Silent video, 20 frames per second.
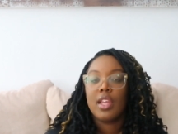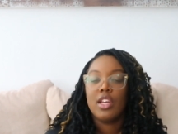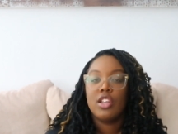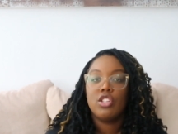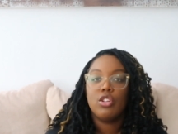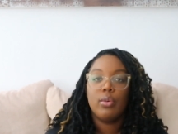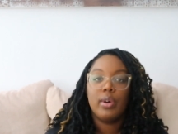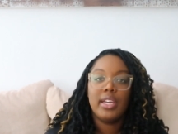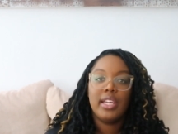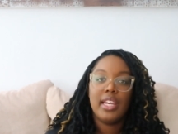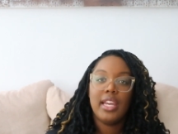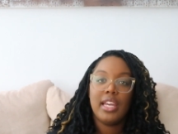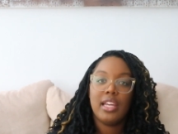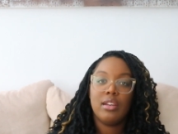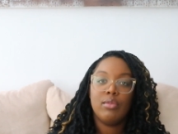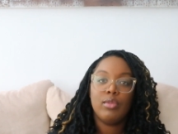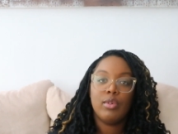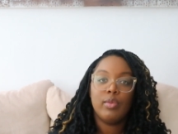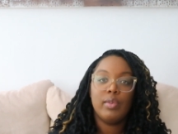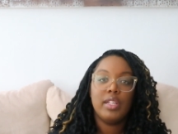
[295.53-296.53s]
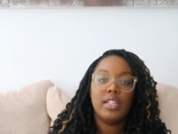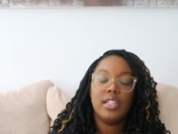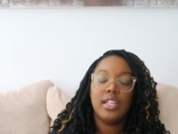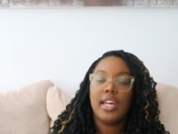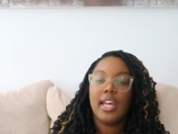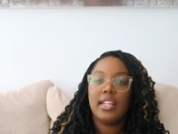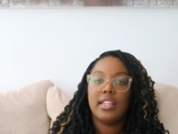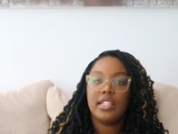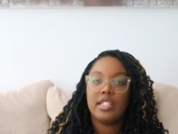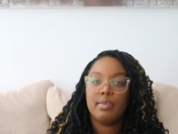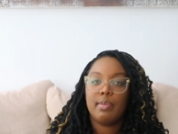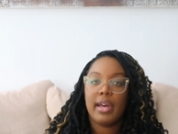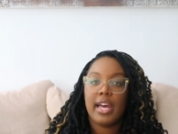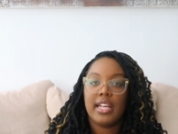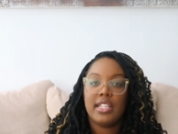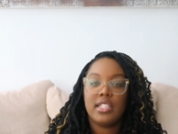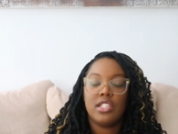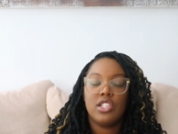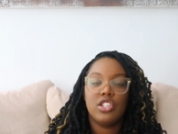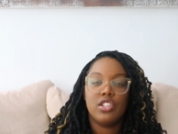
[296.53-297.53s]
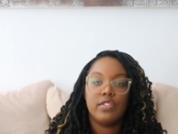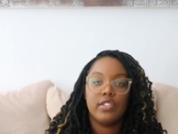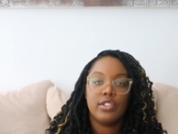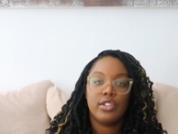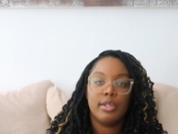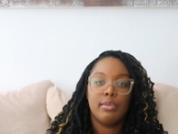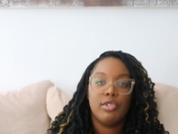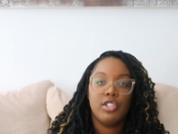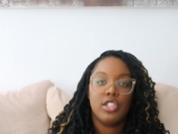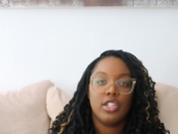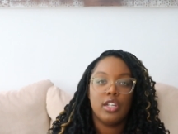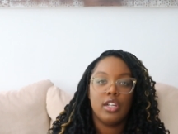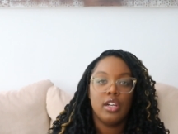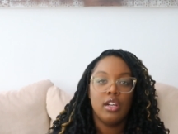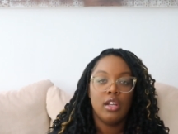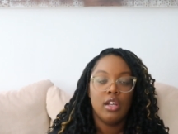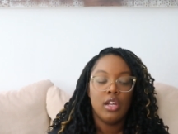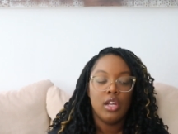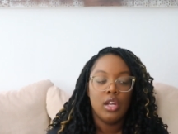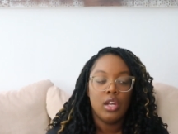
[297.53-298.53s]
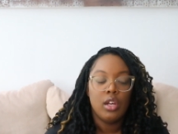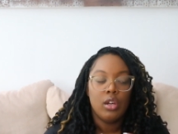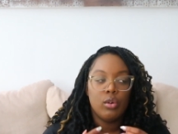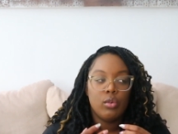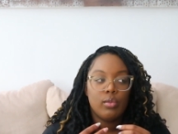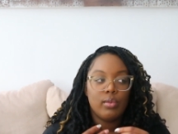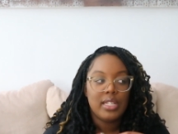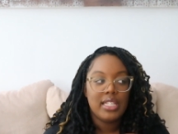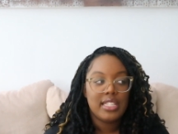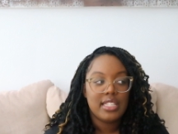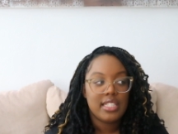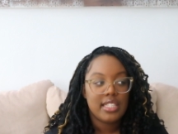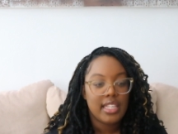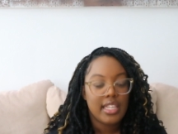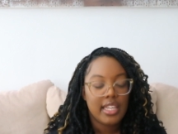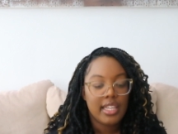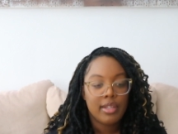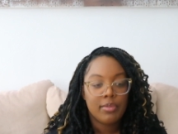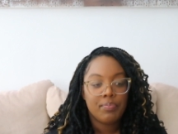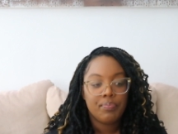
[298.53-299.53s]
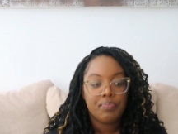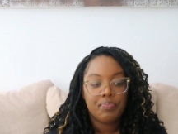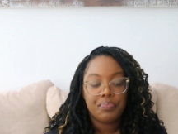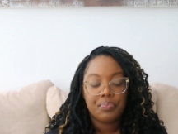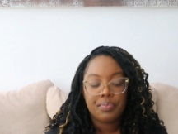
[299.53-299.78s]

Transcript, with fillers: So again, when we look at this passage of scripture, we see